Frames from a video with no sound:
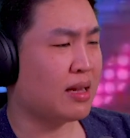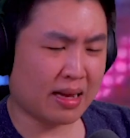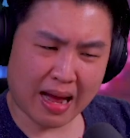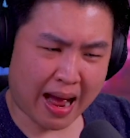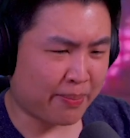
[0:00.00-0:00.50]

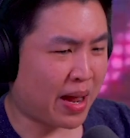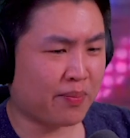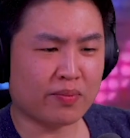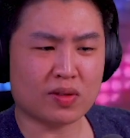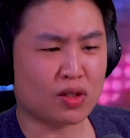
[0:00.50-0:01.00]
I'm,
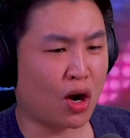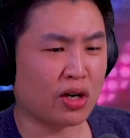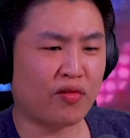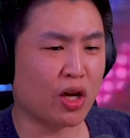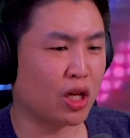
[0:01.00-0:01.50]
I'm starting
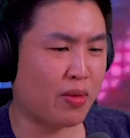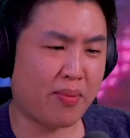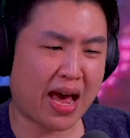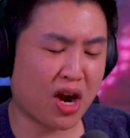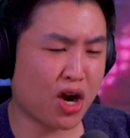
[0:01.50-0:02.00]
to feel a little bit
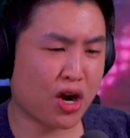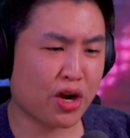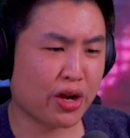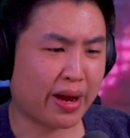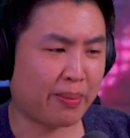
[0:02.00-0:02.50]
better.
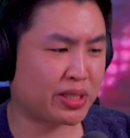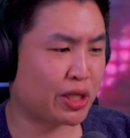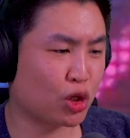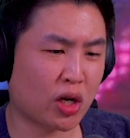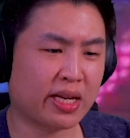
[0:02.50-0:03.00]
I'm
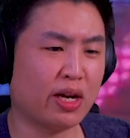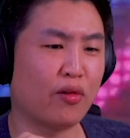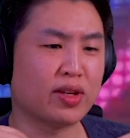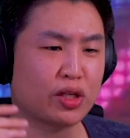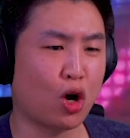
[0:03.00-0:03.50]
still trying to get over
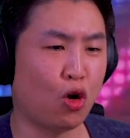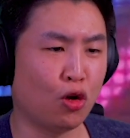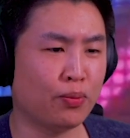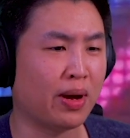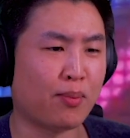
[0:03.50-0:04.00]
this
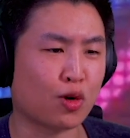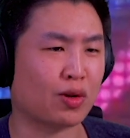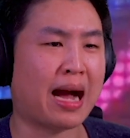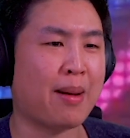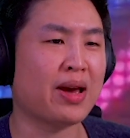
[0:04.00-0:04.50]
cold, but Mortal
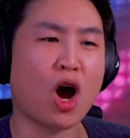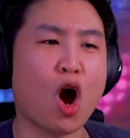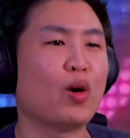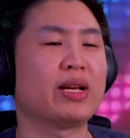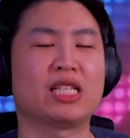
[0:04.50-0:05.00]
Kombat
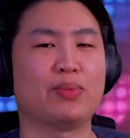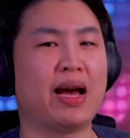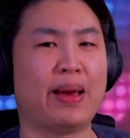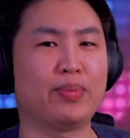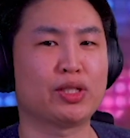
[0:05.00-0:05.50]
always gets me
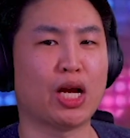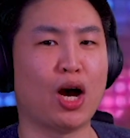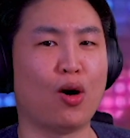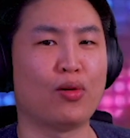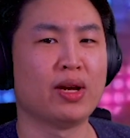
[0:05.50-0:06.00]
hype.
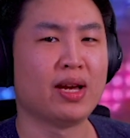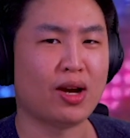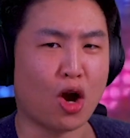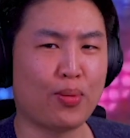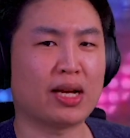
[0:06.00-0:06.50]
So,
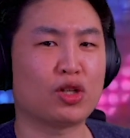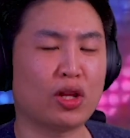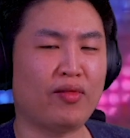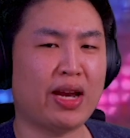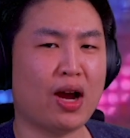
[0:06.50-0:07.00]
hope you guys enjoyed
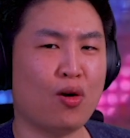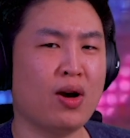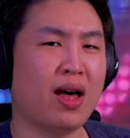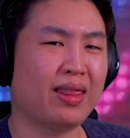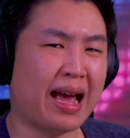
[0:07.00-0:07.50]
the video.
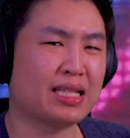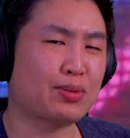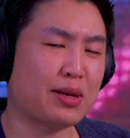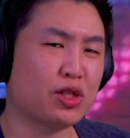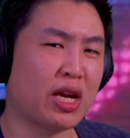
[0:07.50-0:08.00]
Like,
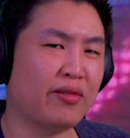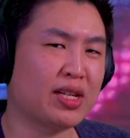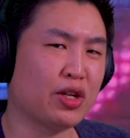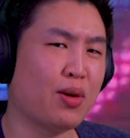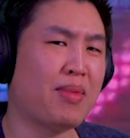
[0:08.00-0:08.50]
subscribe to the channel if you
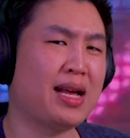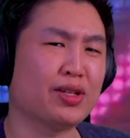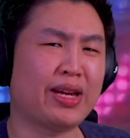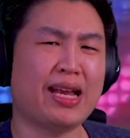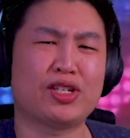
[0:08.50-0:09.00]
guys are new. Mine's
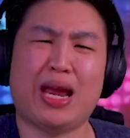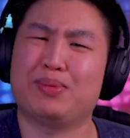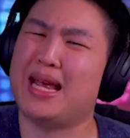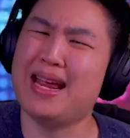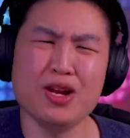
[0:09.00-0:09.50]
unCAGEDgamez,
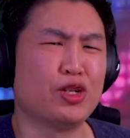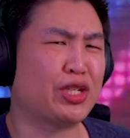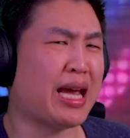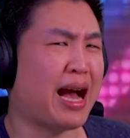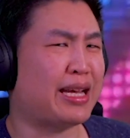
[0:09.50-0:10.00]
and you just
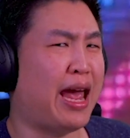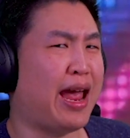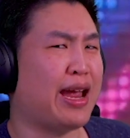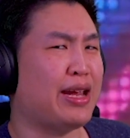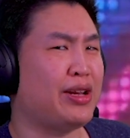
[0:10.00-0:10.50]
got
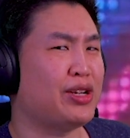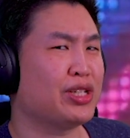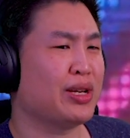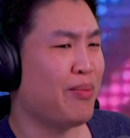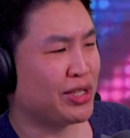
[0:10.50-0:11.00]

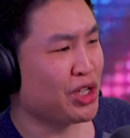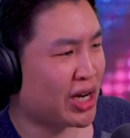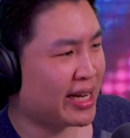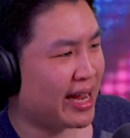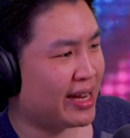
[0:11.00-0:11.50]
Cage. Missing Johnny Cage